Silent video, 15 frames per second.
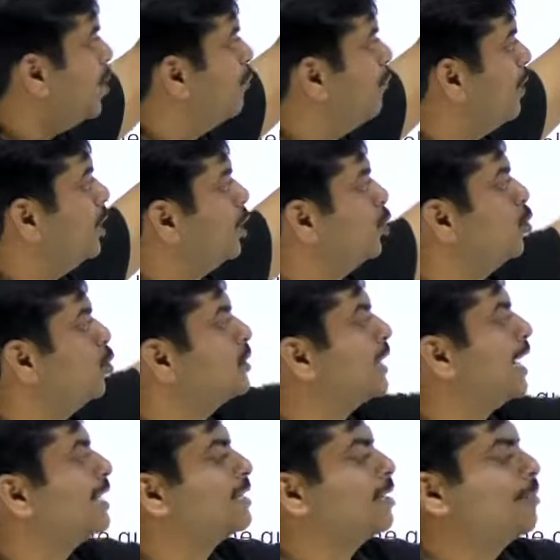When two
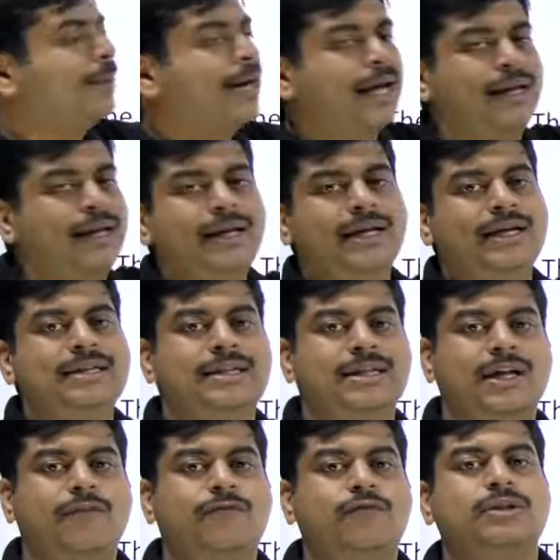sides are parallel, it is
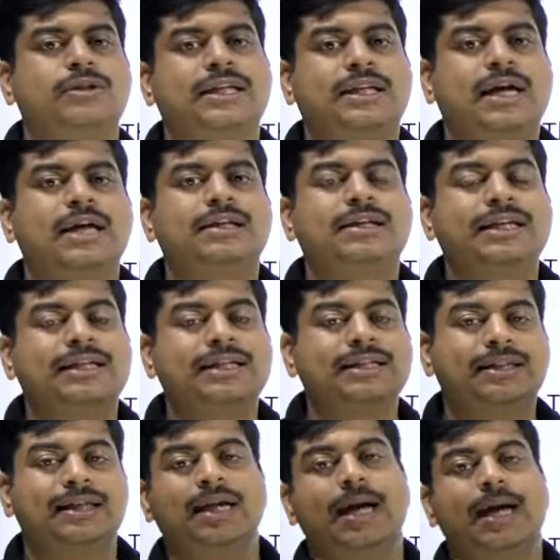enough to say that it
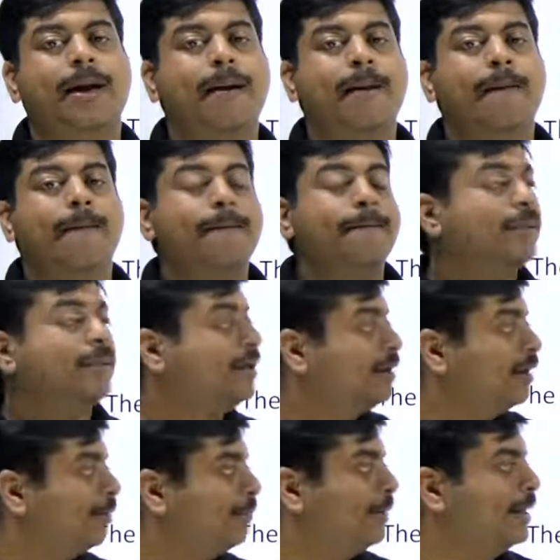is a
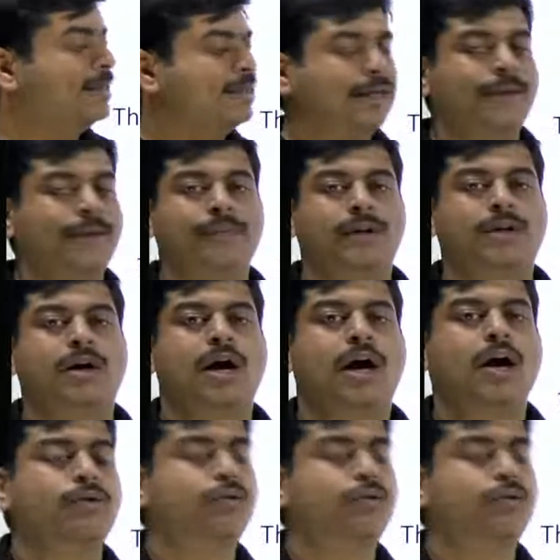trapezium. How